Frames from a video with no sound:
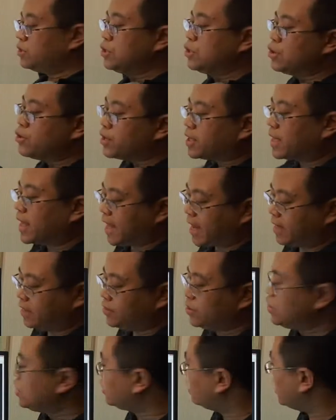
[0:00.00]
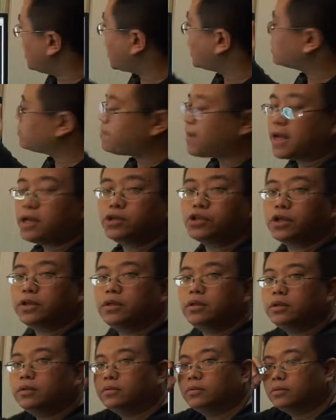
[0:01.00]
you can
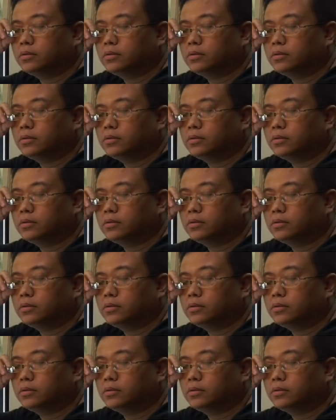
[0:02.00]
expansion